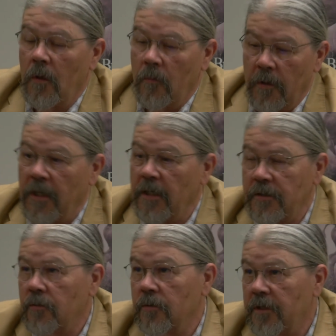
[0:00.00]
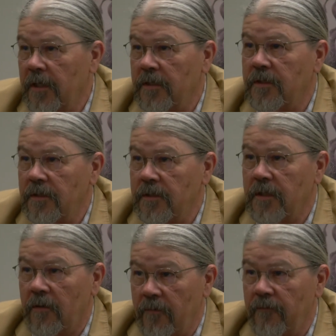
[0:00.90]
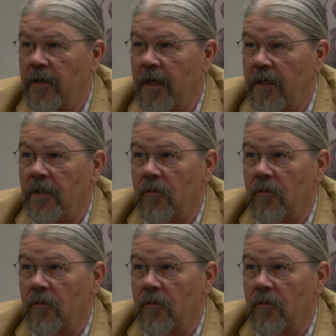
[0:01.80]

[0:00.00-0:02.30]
Well, the high school text is out of date,